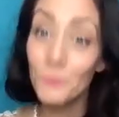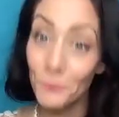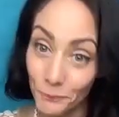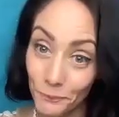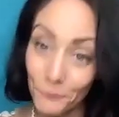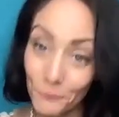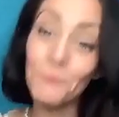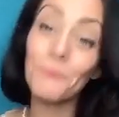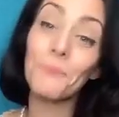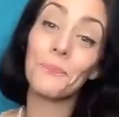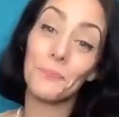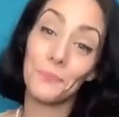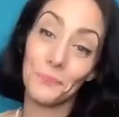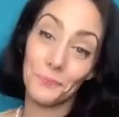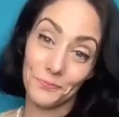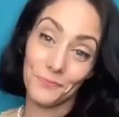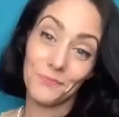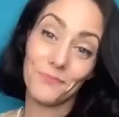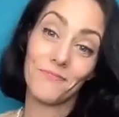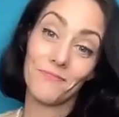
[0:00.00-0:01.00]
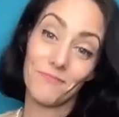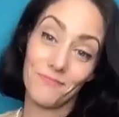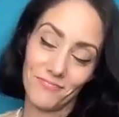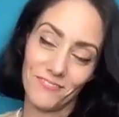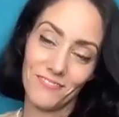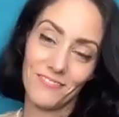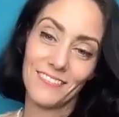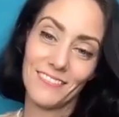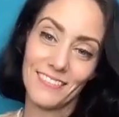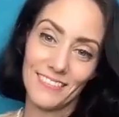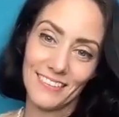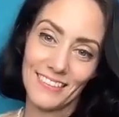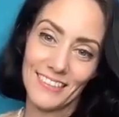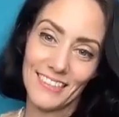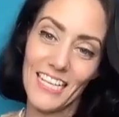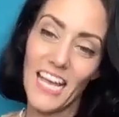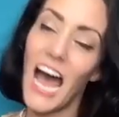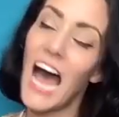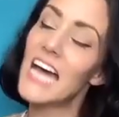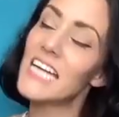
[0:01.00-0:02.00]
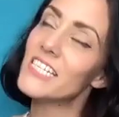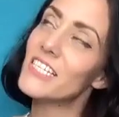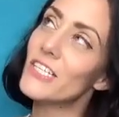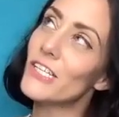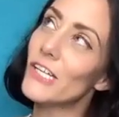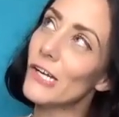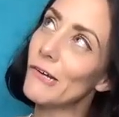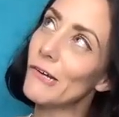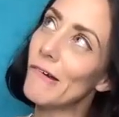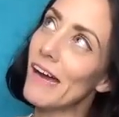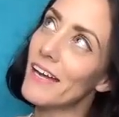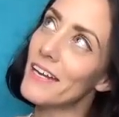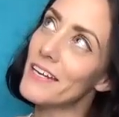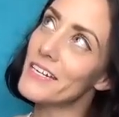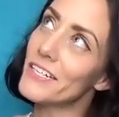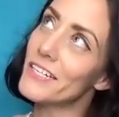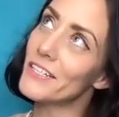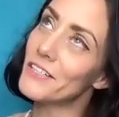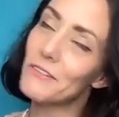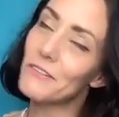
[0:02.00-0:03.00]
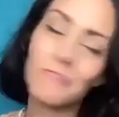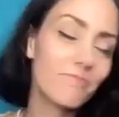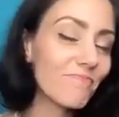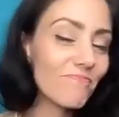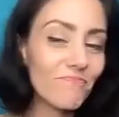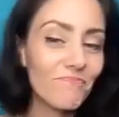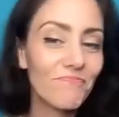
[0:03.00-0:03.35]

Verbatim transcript: sure if you remember that guy. I do. I do.